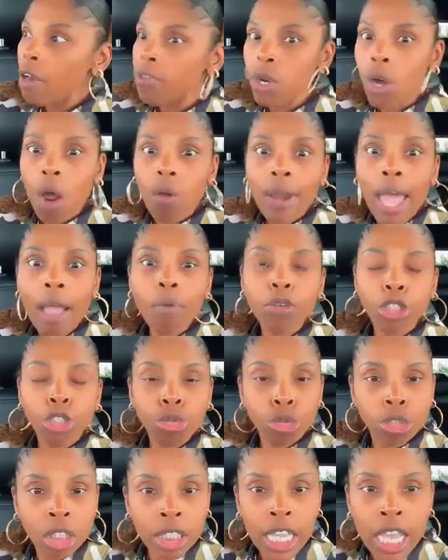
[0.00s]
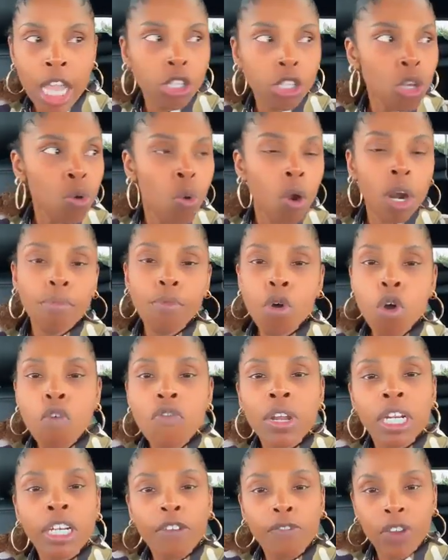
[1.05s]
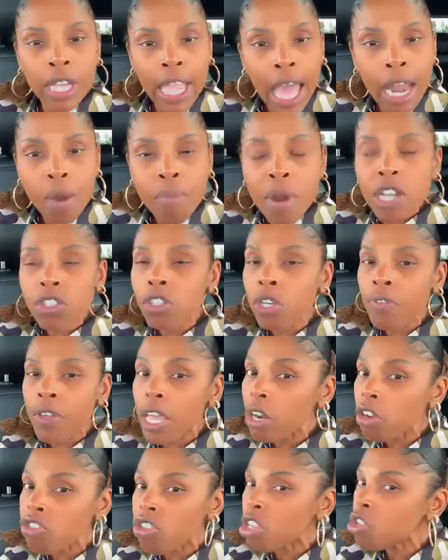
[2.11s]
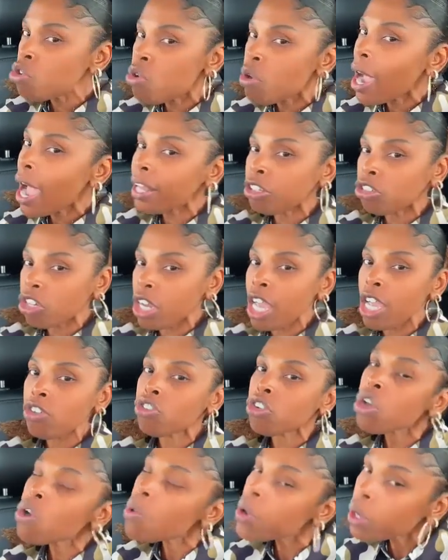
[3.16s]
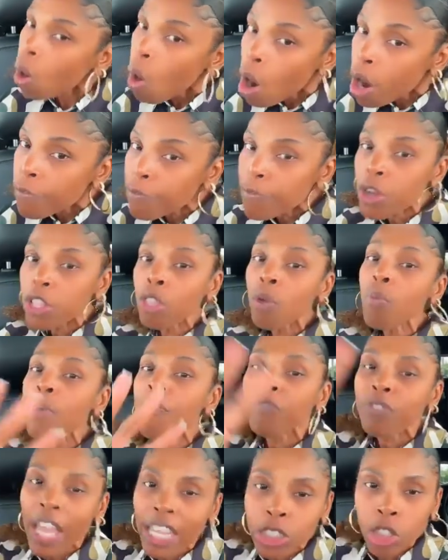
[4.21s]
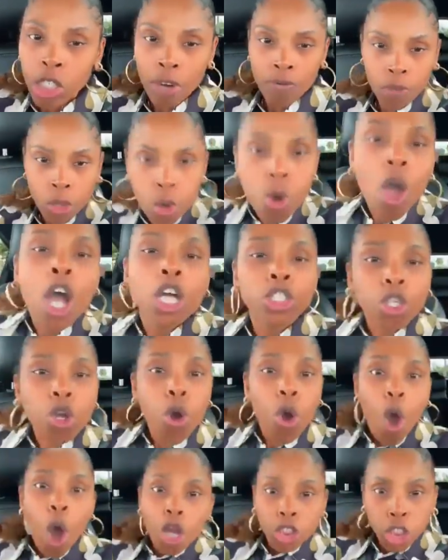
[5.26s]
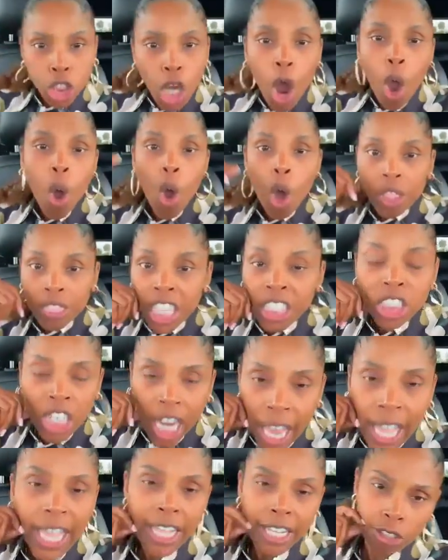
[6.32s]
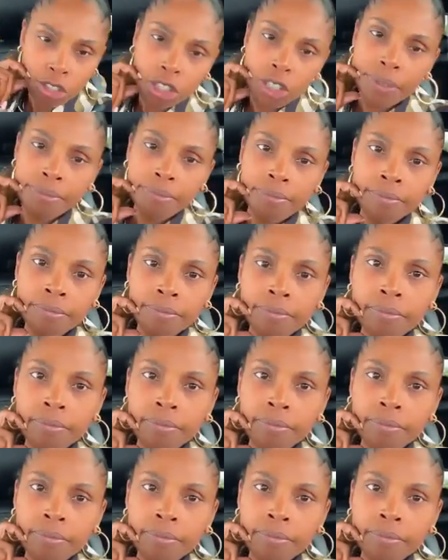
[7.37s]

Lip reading: And if you don't like what you see and you want to move in a different calibration of energy, you got to change you in order for the reflection of you to show the change.